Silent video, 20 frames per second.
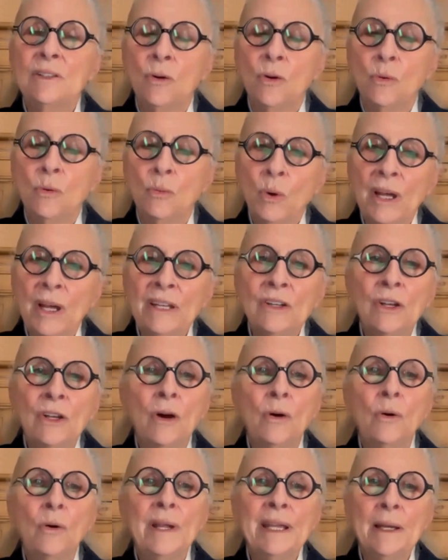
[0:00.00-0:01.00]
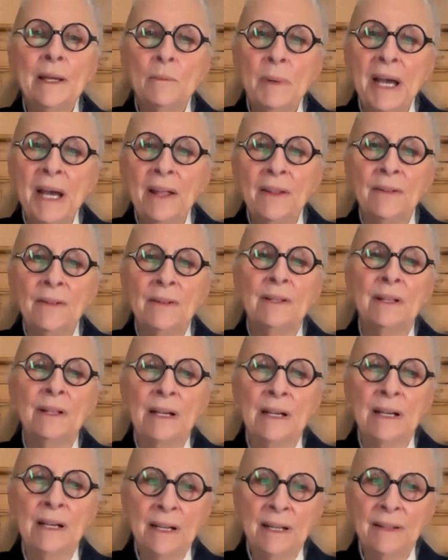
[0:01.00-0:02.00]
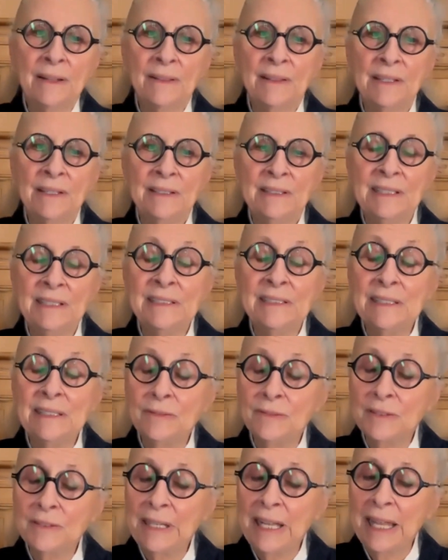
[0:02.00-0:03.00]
or what knowing about these different